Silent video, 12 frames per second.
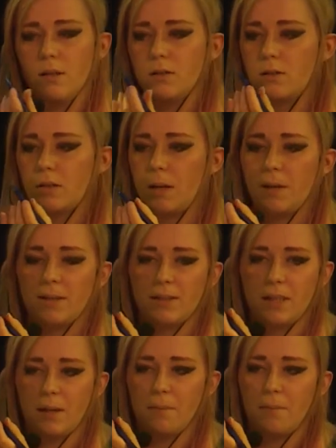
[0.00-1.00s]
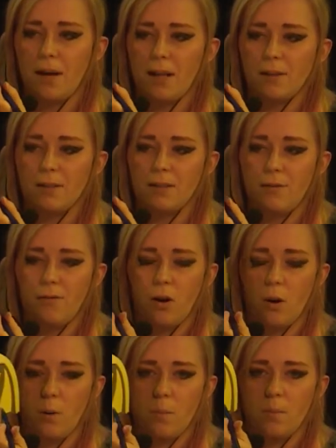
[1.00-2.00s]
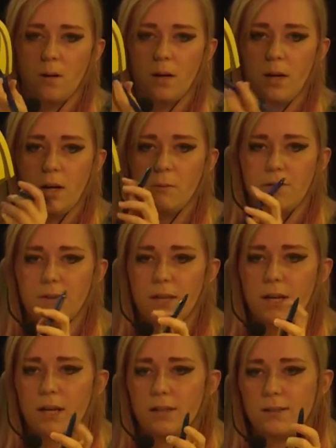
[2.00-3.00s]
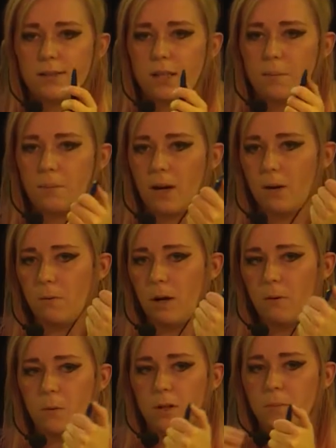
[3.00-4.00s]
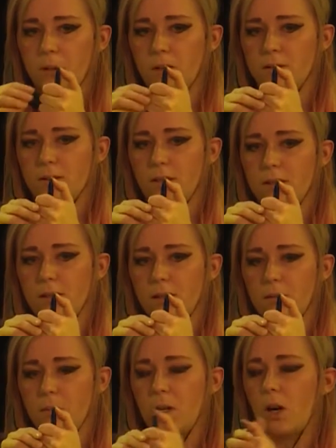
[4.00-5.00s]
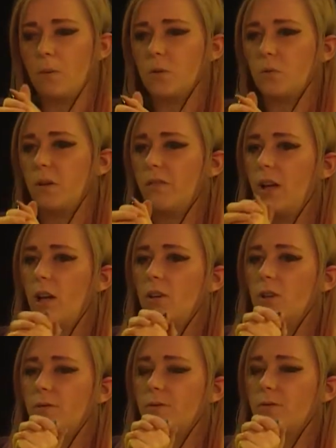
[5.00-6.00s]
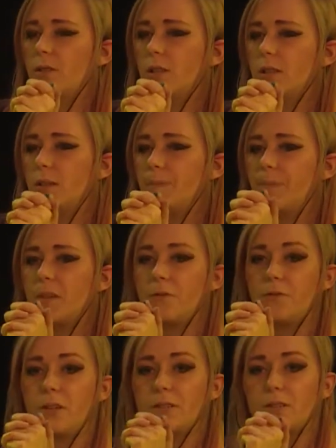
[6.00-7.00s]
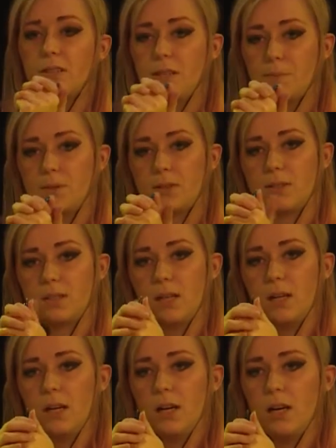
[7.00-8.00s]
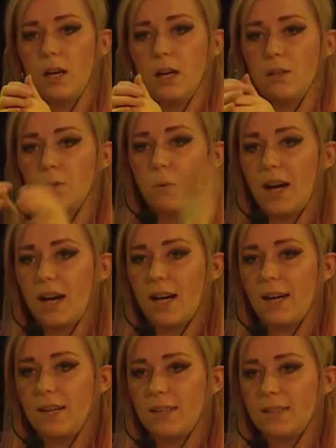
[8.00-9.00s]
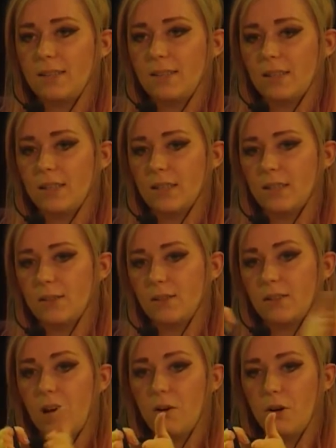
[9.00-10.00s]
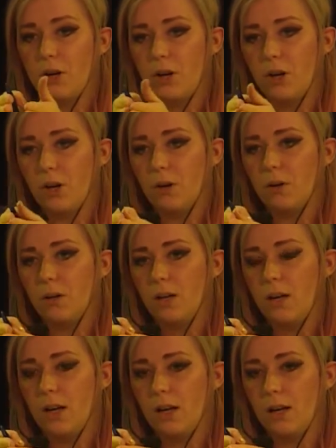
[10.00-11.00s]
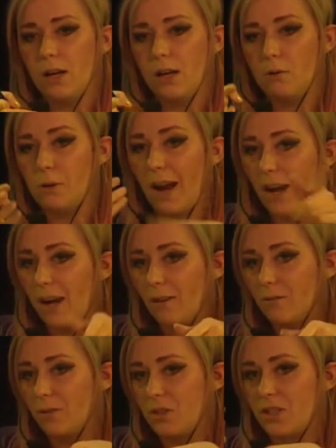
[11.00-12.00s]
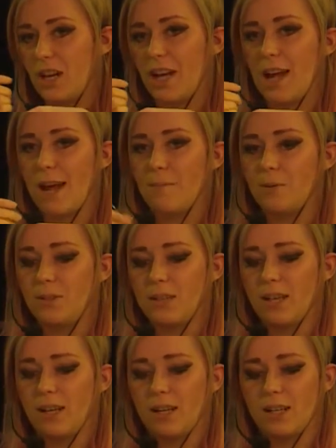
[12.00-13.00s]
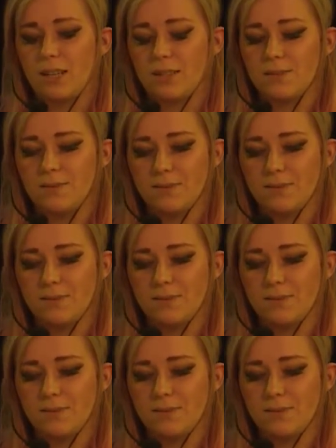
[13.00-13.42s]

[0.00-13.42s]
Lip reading: So I basically melt the foam with the tip I want, because it becomes with a lot of different tips. The wide, the narrow, round, shaped, I